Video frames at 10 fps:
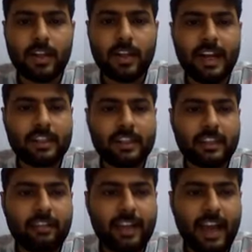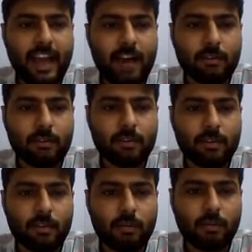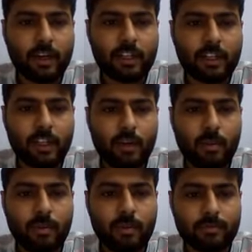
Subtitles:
Let's say we have one cube.